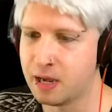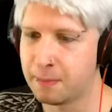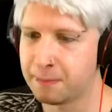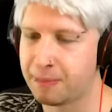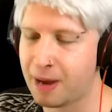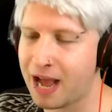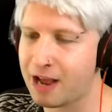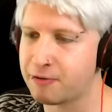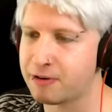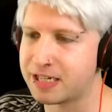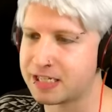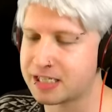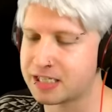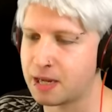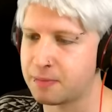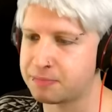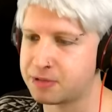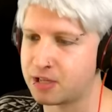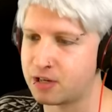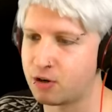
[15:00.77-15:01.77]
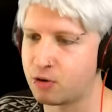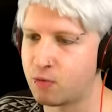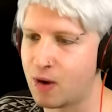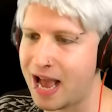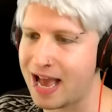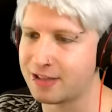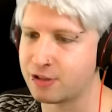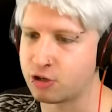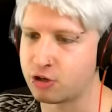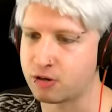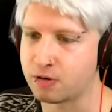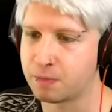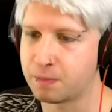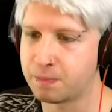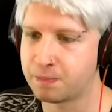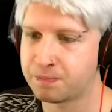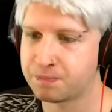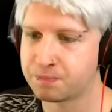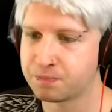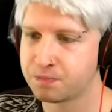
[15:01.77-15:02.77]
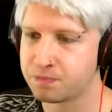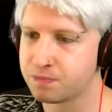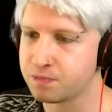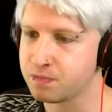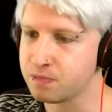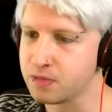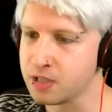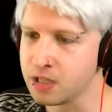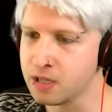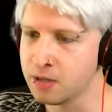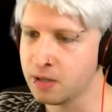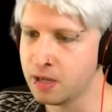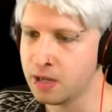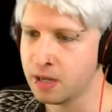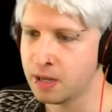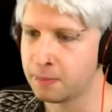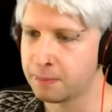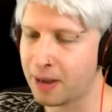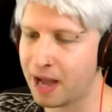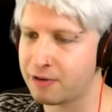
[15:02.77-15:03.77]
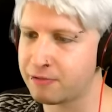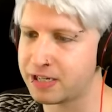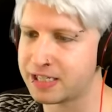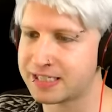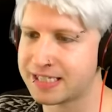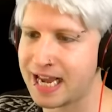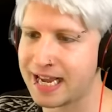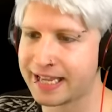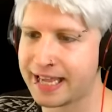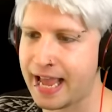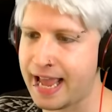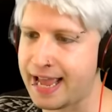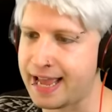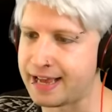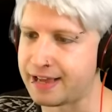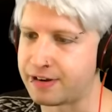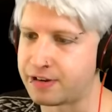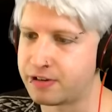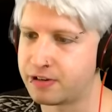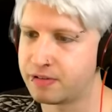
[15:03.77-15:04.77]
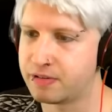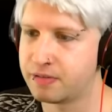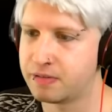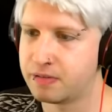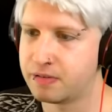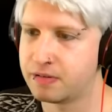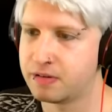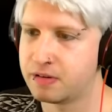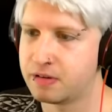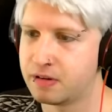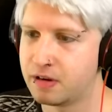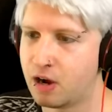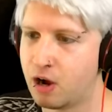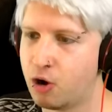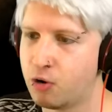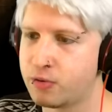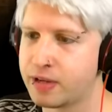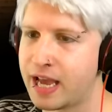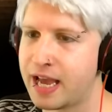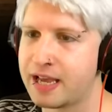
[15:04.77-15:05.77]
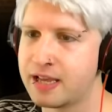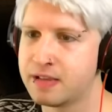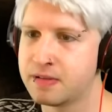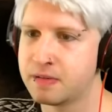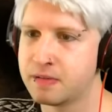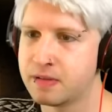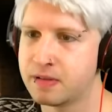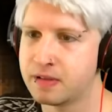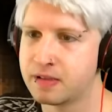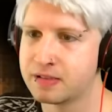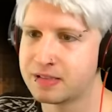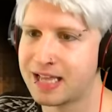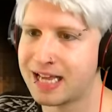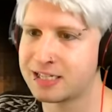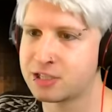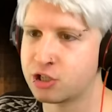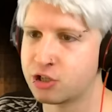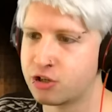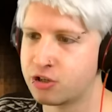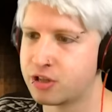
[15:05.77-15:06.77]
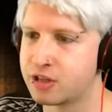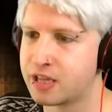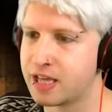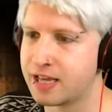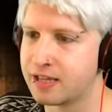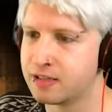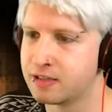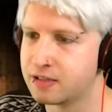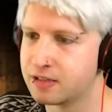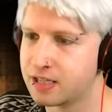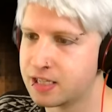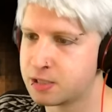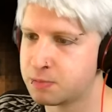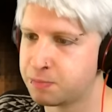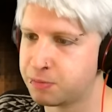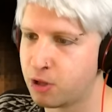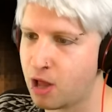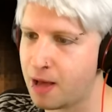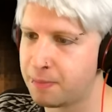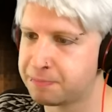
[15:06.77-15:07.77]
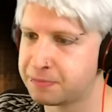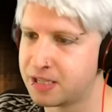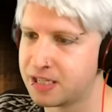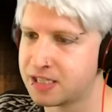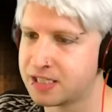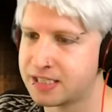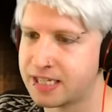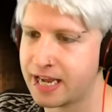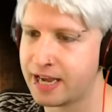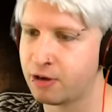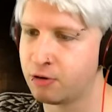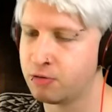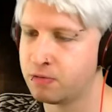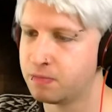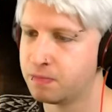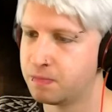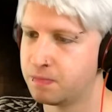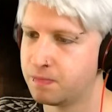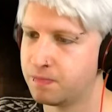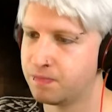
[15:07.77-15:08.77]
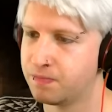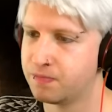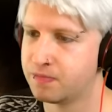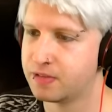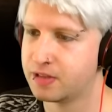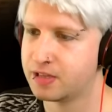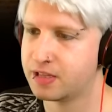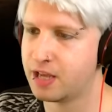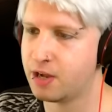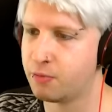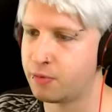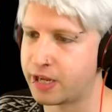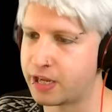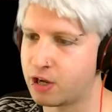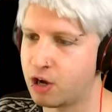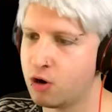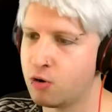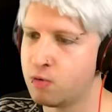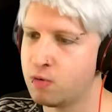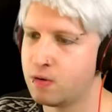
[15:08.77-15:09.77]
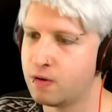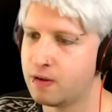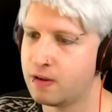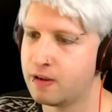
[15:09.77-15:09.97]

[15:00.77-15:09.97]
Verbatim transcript: Pirate something or rather. Pirate deckhand. Okay, that's a good thing. Let's plop this down. There we go.